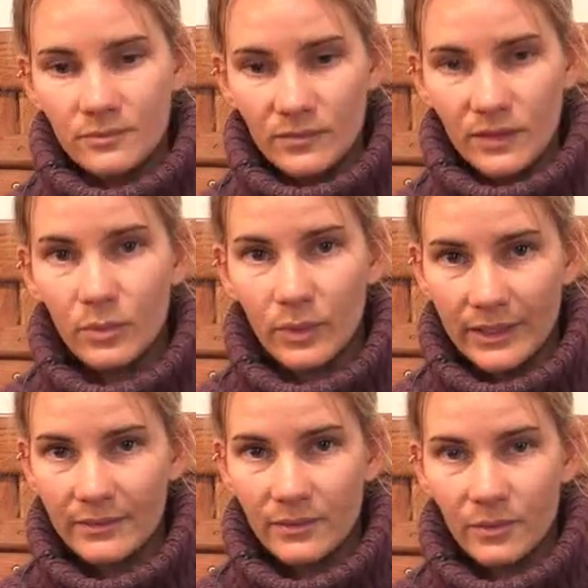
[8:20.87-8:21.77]

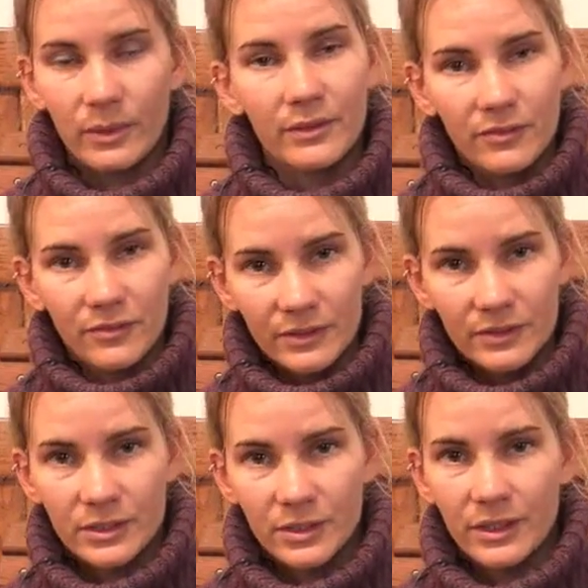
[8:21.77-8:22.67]
what feels
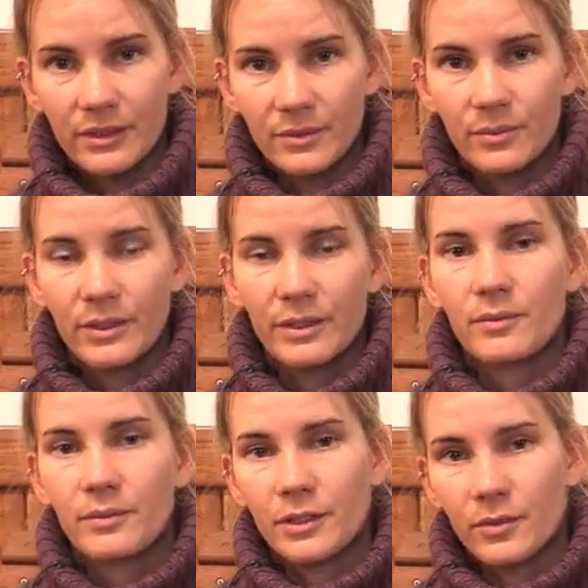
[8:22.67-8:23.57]
good.
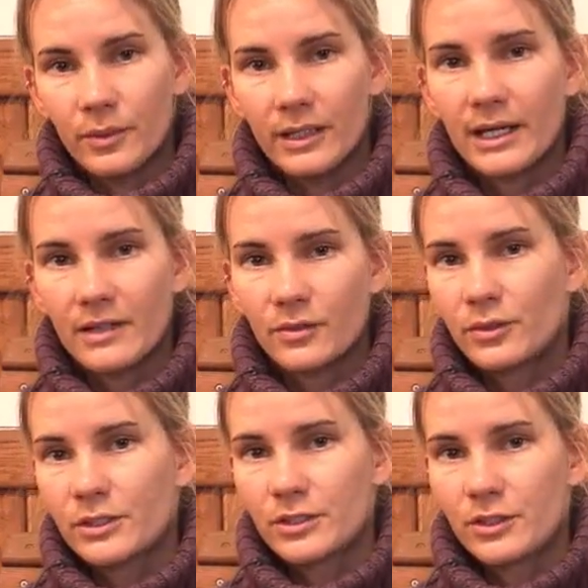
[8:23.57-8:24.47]
What kind of a
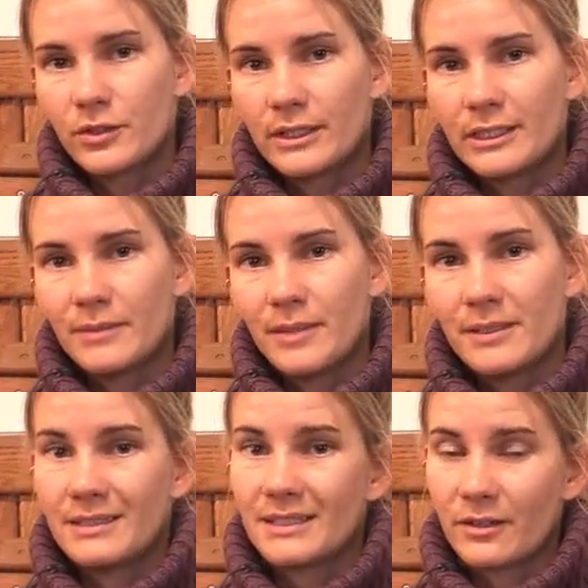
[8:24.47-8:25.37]
horse are you on that maybe
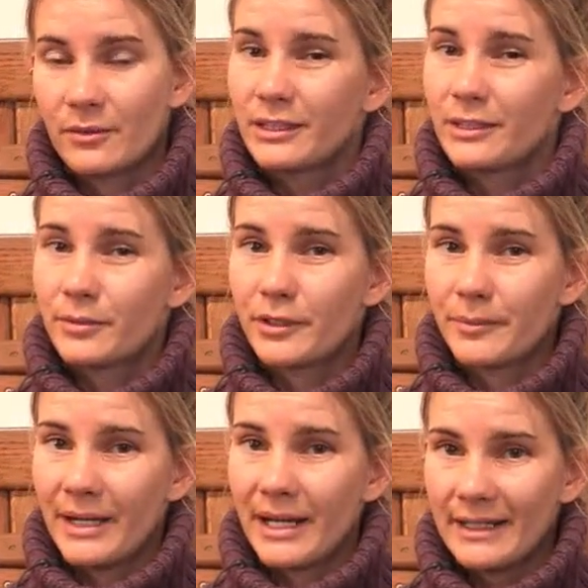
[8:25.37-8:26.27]
it's got a really broad
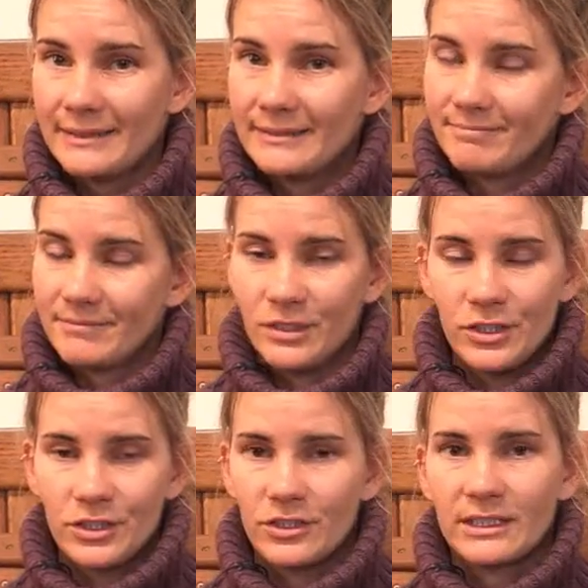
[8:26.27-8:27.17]
back and you just
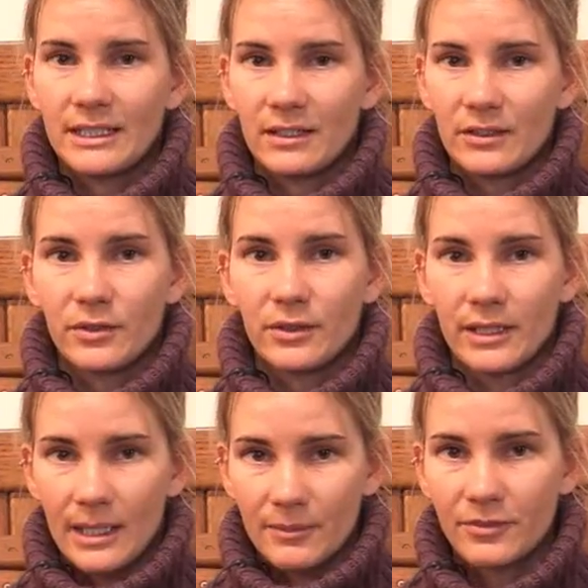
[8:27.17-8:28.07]
start to get a little
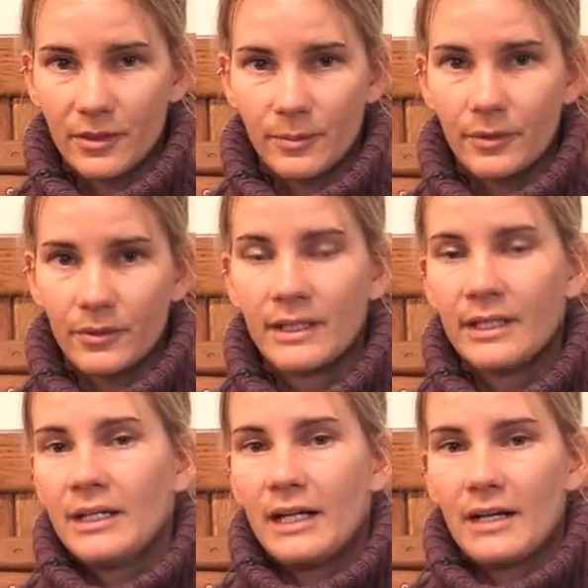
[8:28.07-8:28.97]
uncomfortable
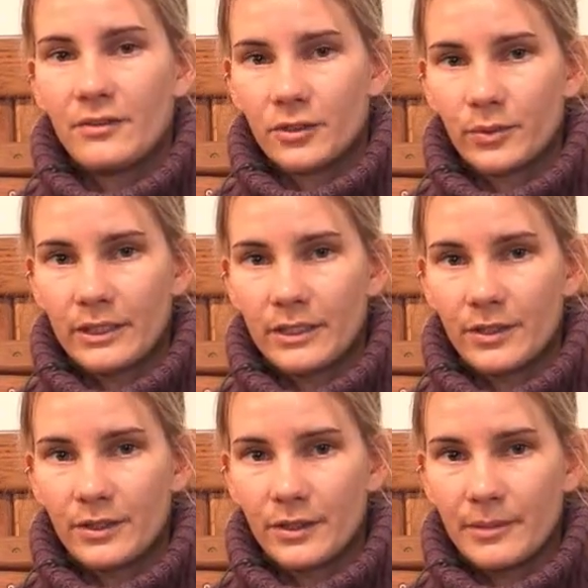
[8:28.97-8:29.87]
after 20 or
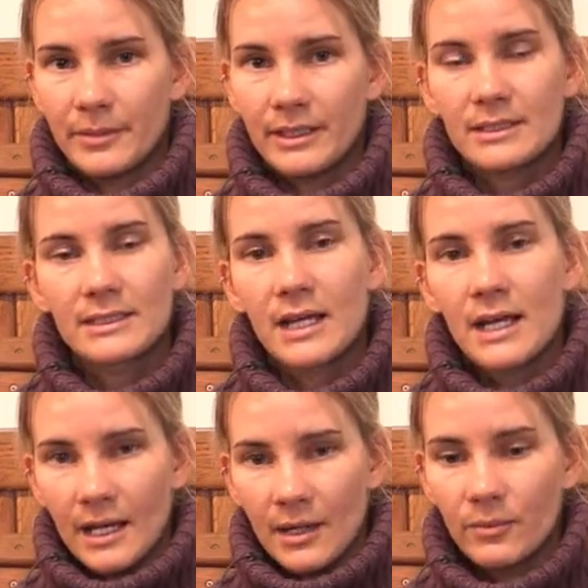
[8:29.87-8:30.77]
30 minutes,
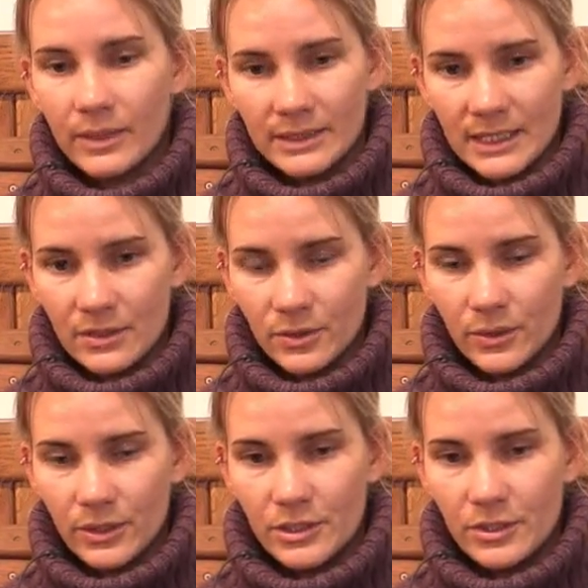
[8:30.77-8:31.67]
and what size
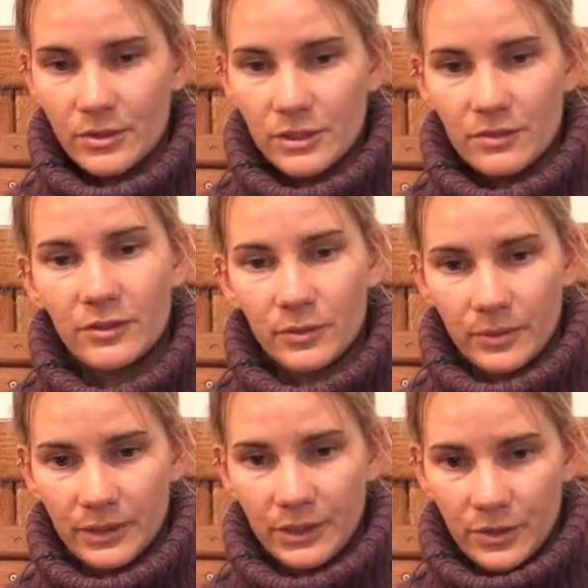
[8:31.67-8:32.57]
horse do you just feel
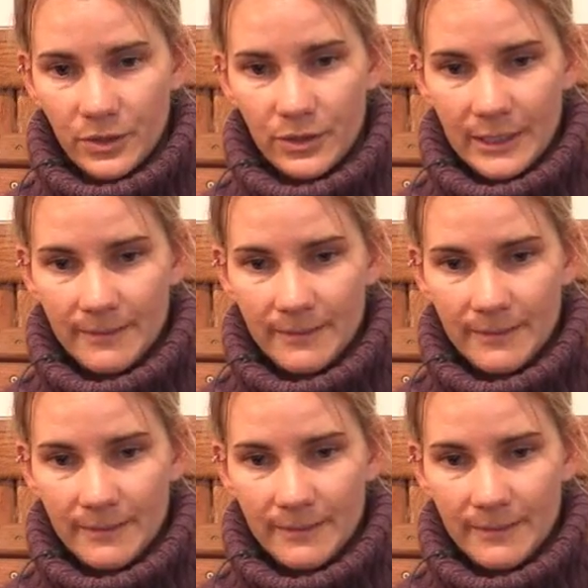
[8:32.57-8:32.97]
really good on?